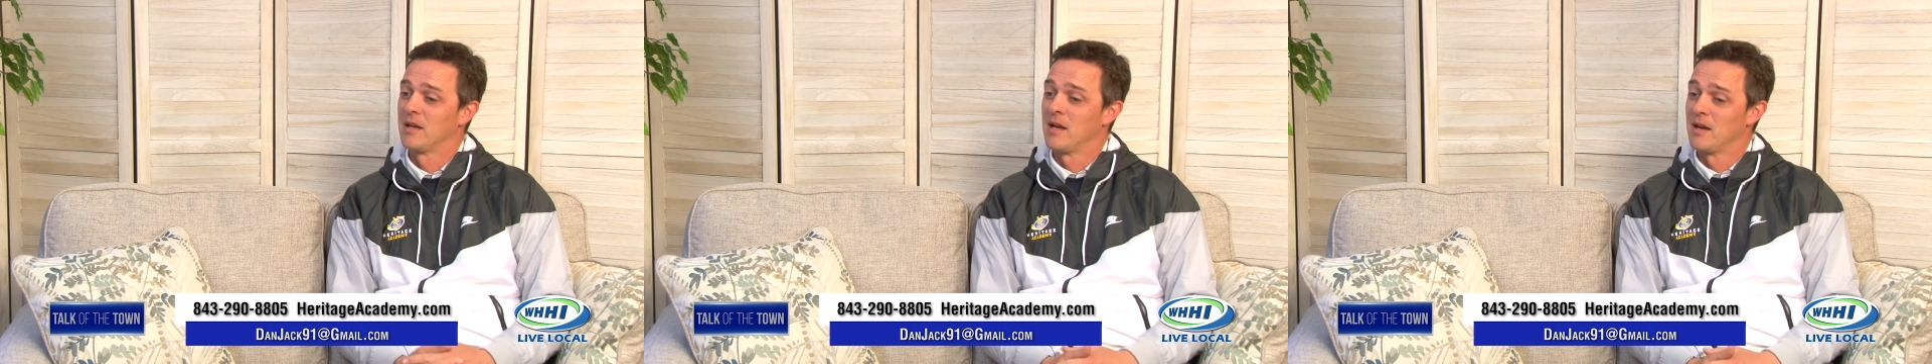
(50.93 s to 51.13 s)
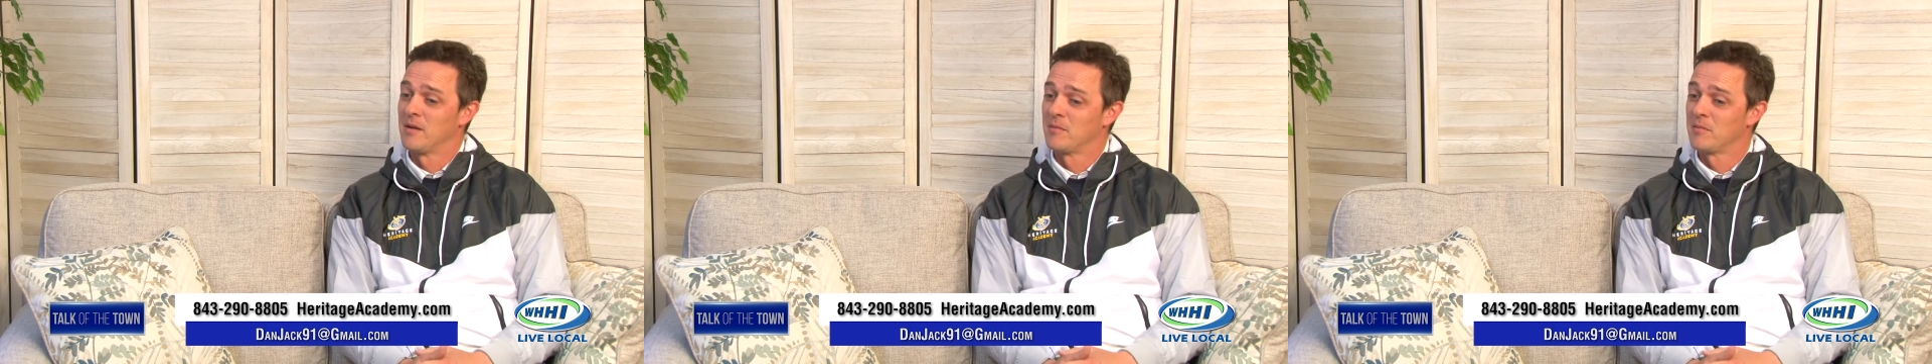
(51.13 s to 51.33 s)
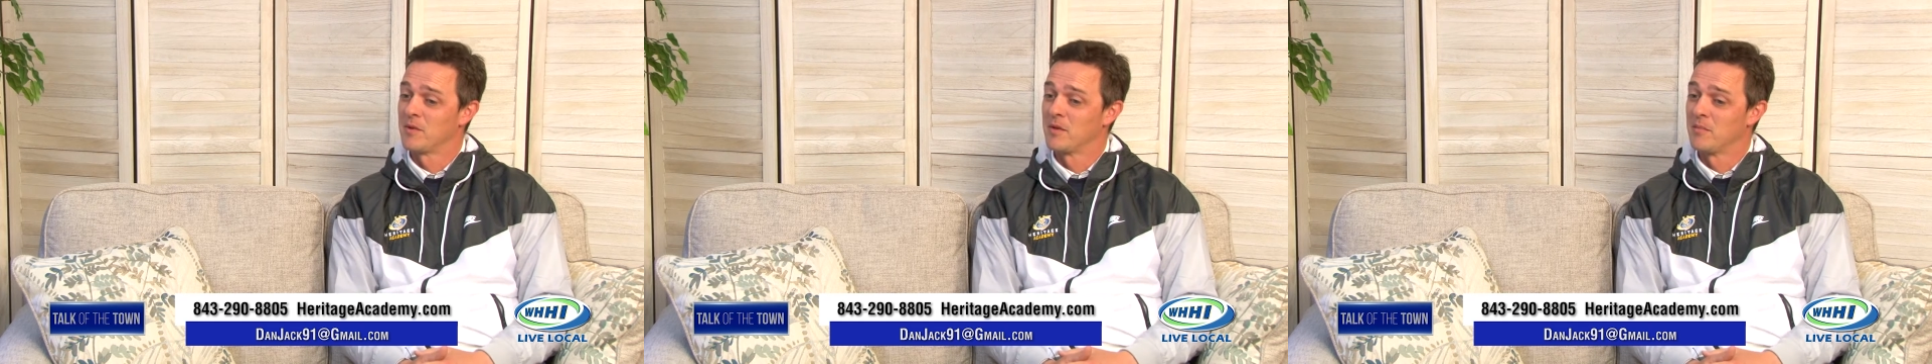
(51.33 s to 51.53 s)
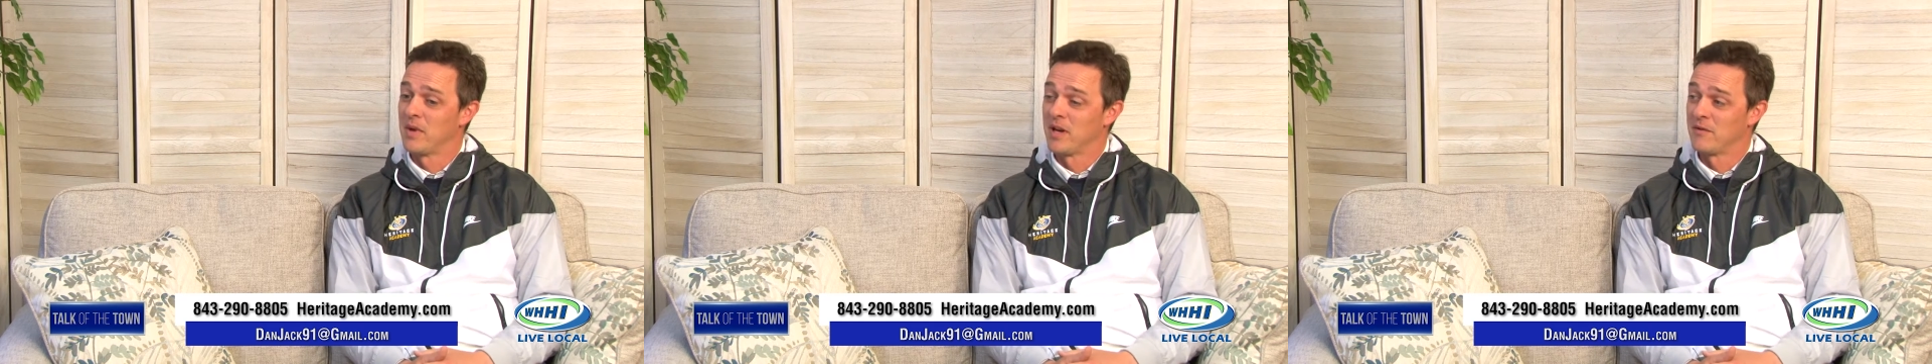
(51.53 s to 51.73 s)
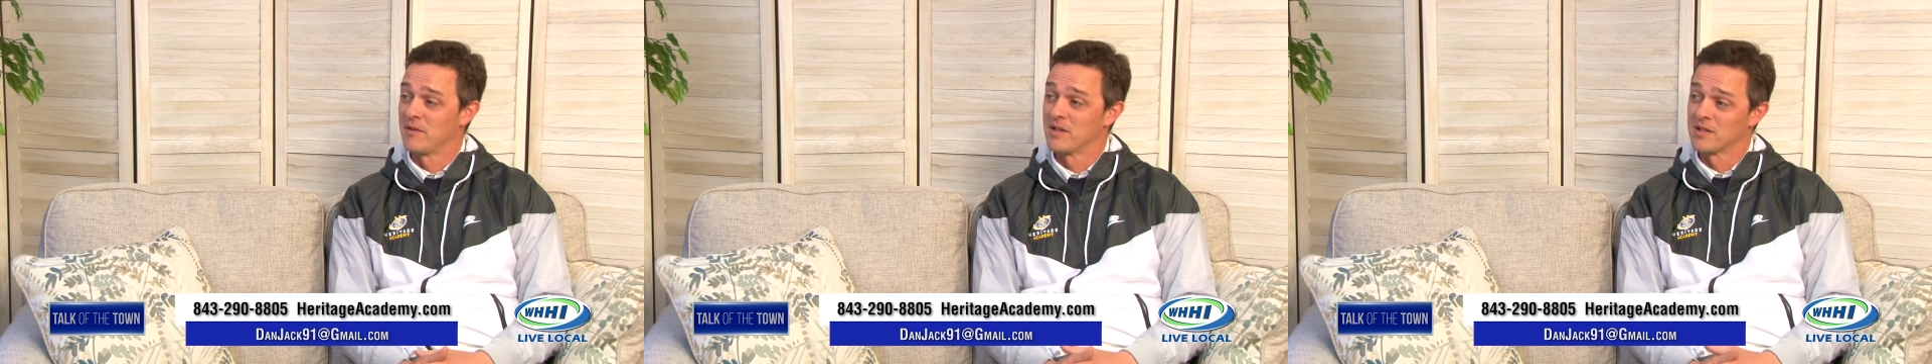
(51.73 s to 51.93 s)
uh, the
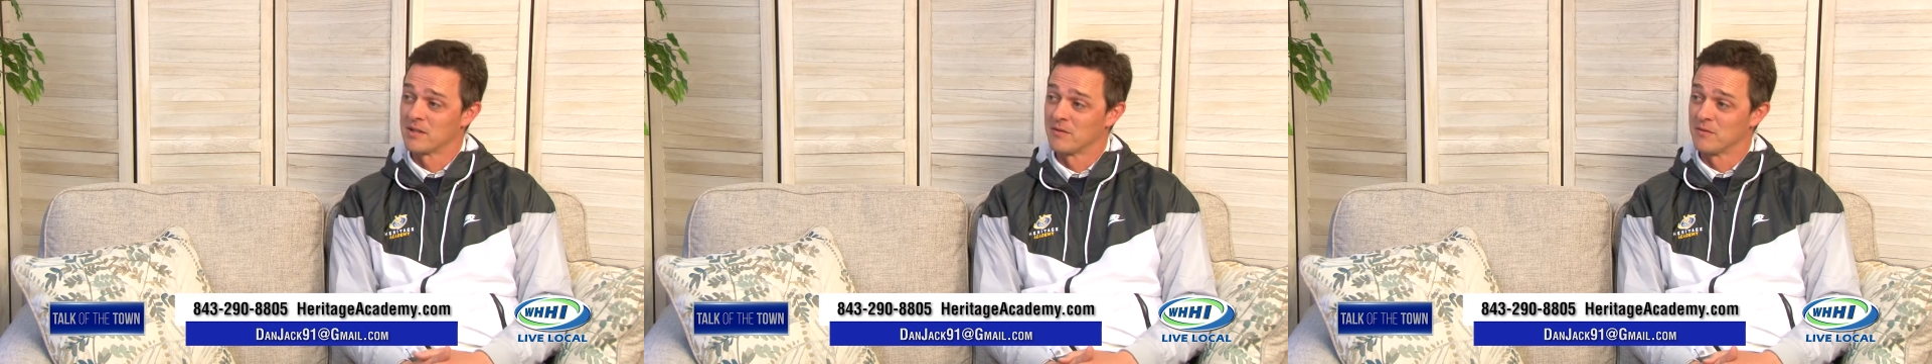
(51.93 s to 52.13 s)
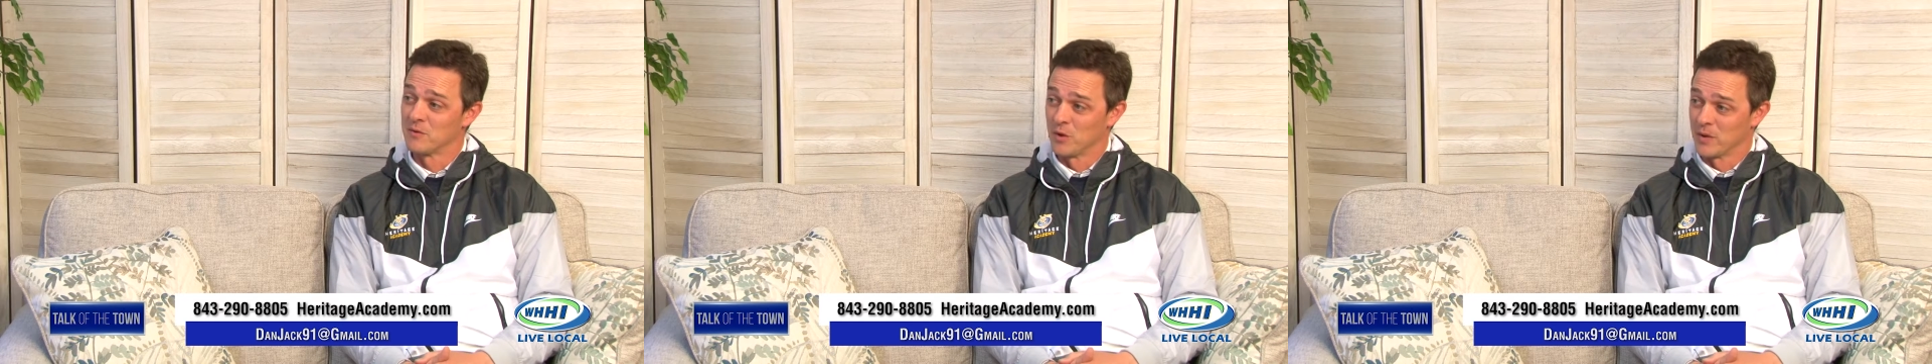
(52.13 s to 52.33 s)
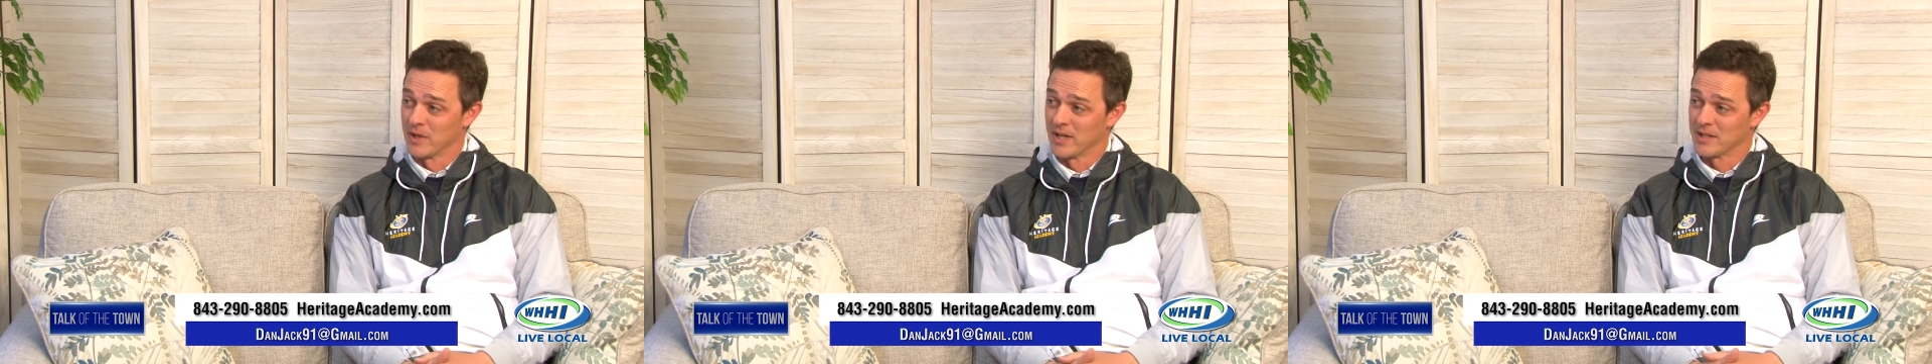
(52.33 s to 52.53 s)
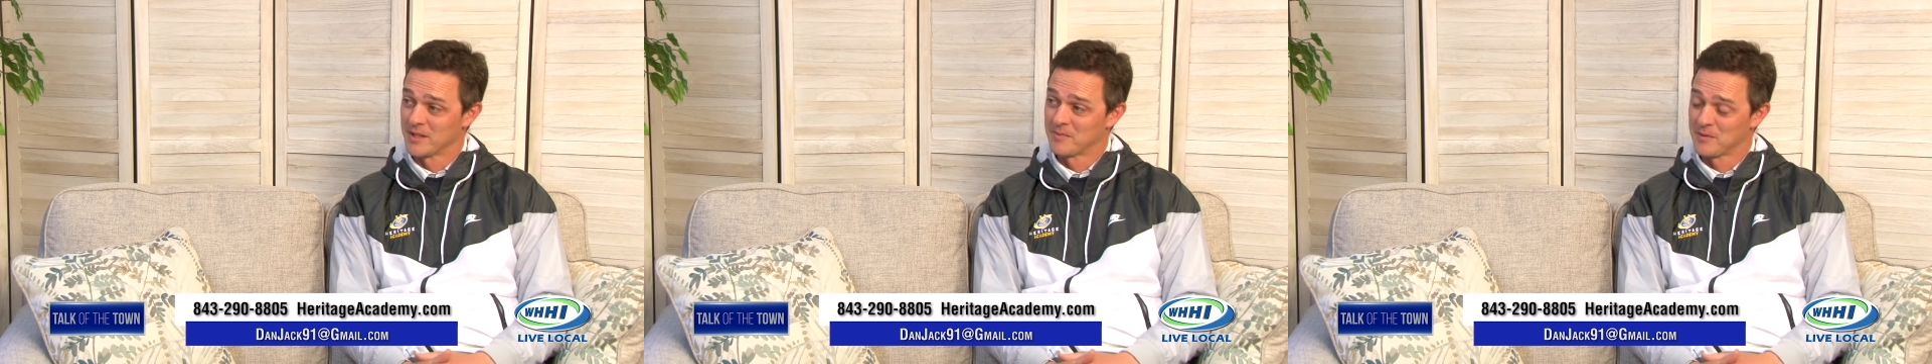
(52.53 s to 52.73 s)
benefits of doing it.